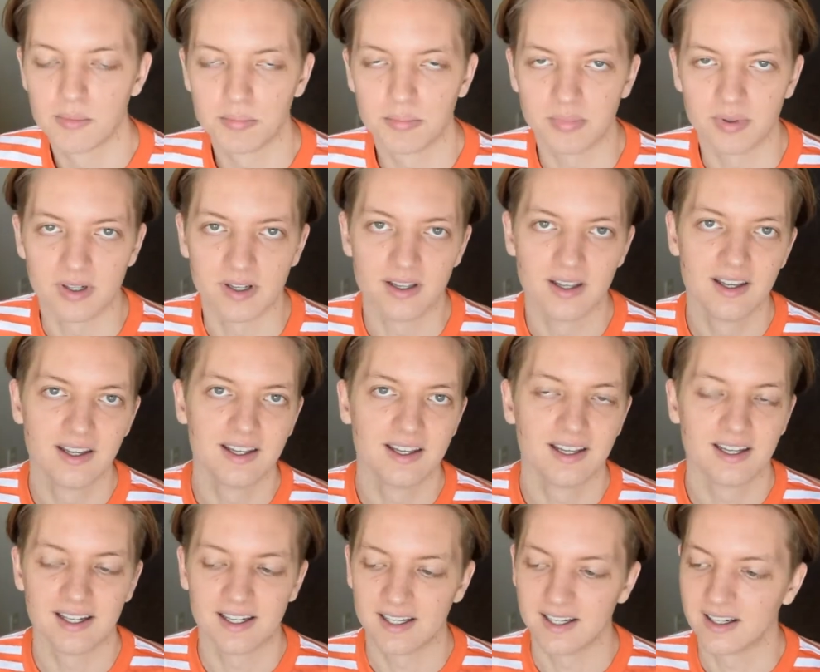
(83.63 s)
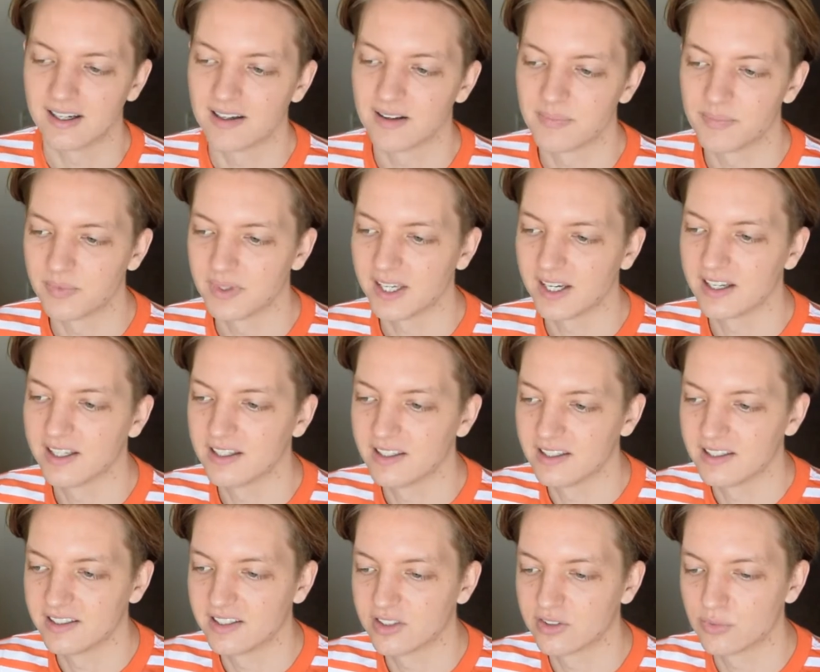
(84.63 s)
But uh, yeah, it,
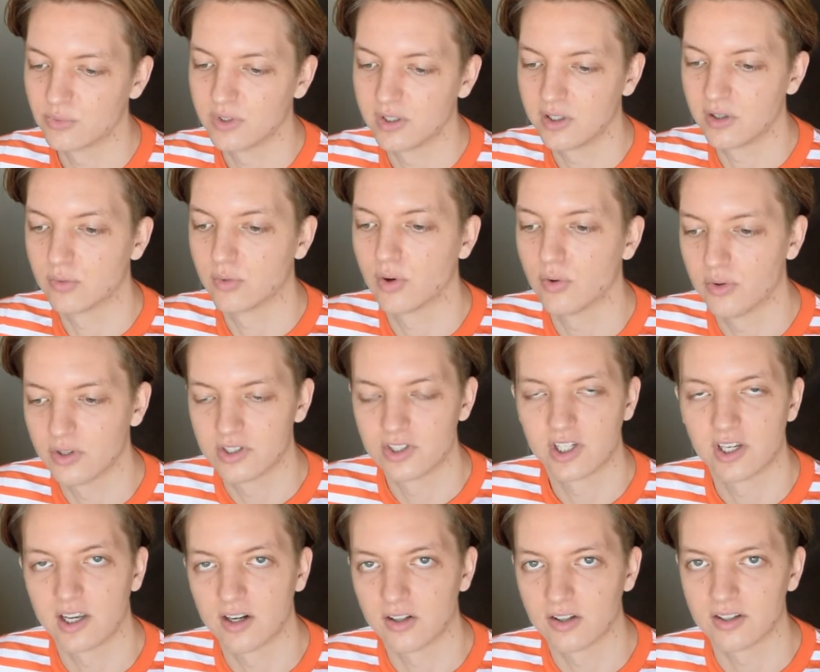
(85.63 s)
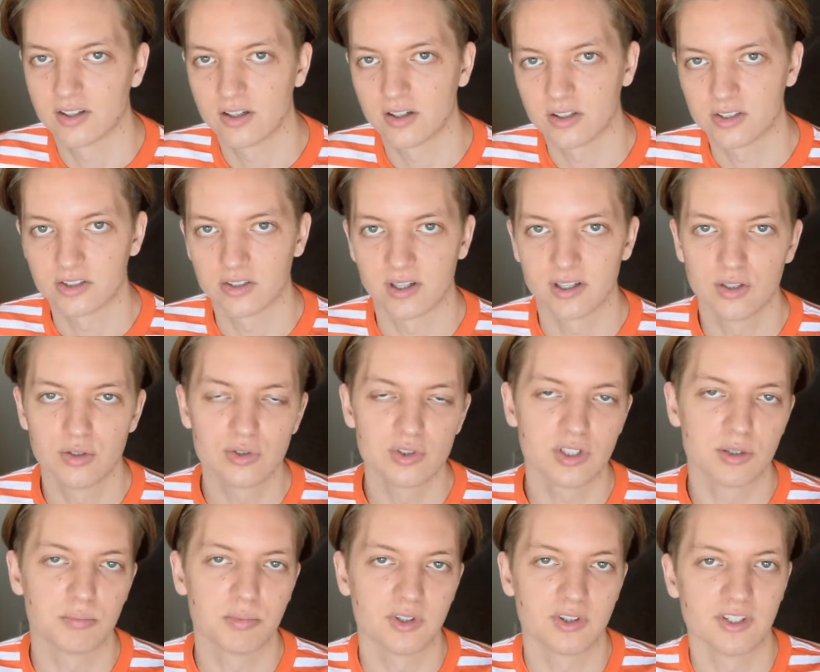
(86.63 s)
it doesn't really grow the channel at all. So I
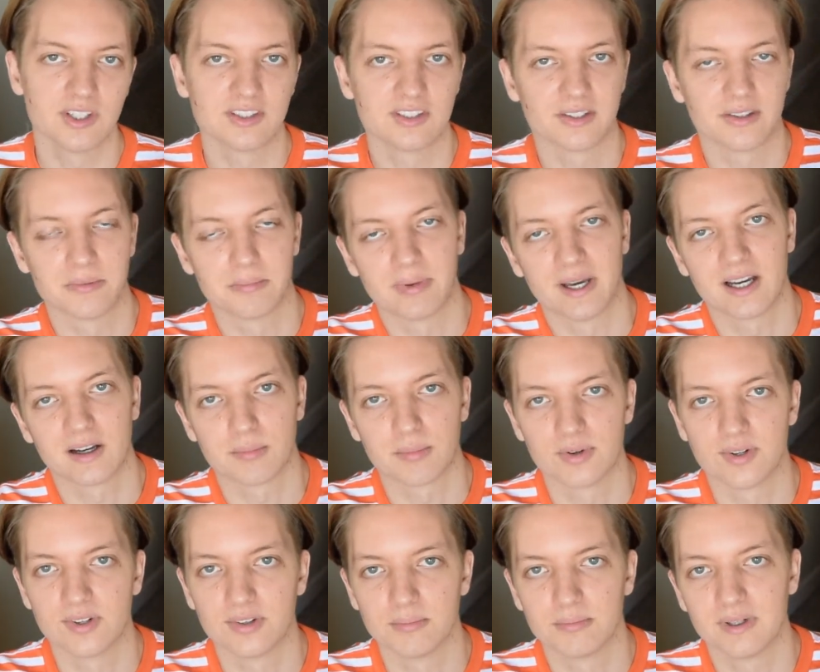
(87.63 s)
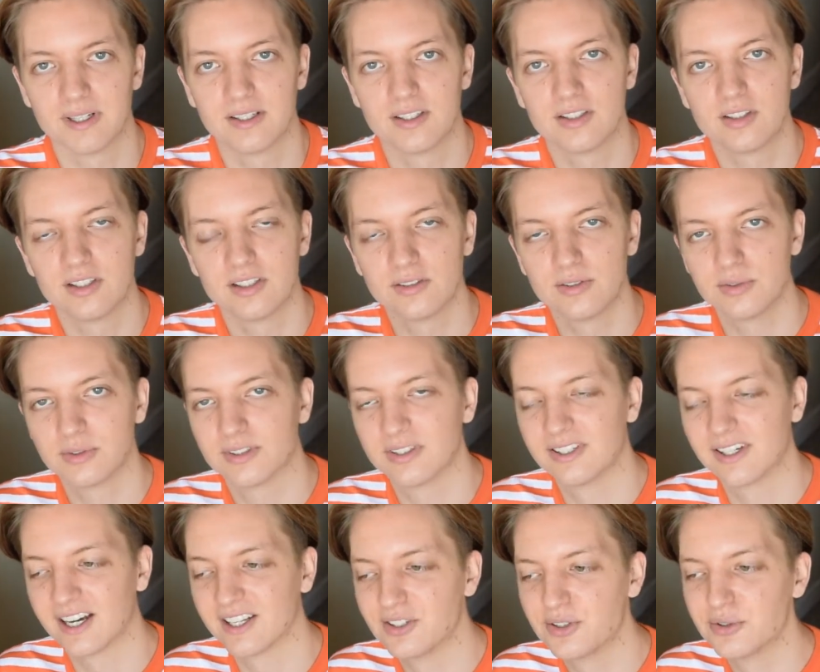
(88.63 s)
usually put these on the back burner, but I do,
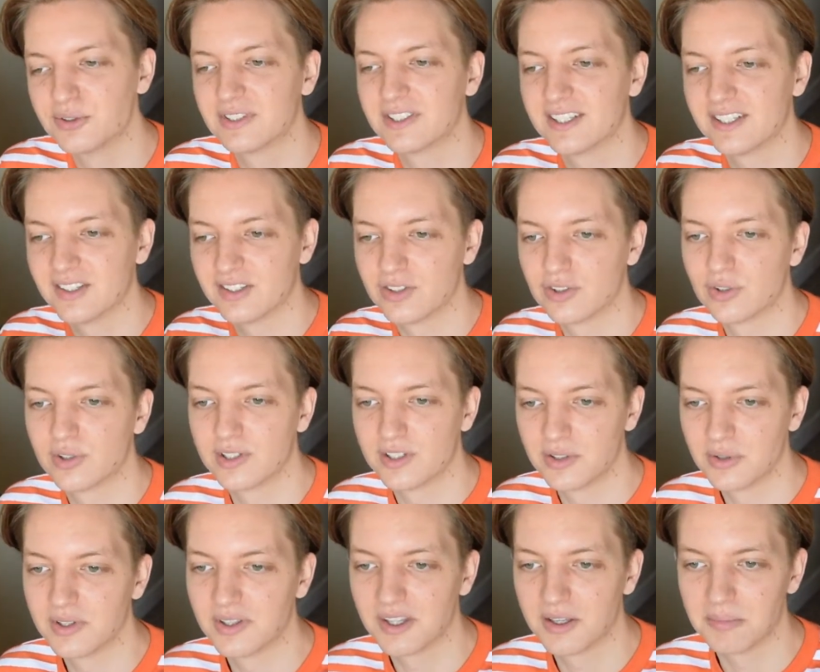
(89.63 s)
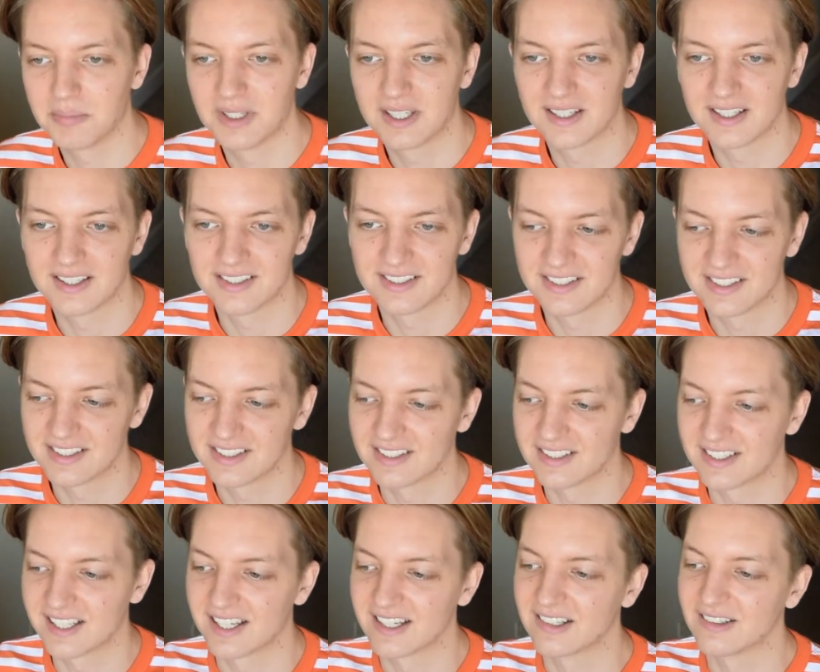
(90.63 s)
I do still enjoy doing them because this is
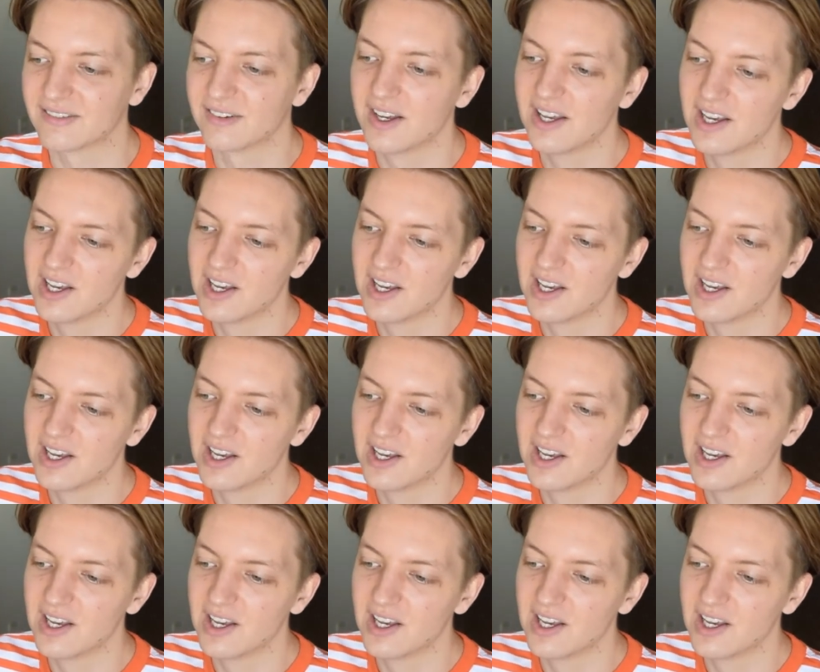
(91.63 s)
kind of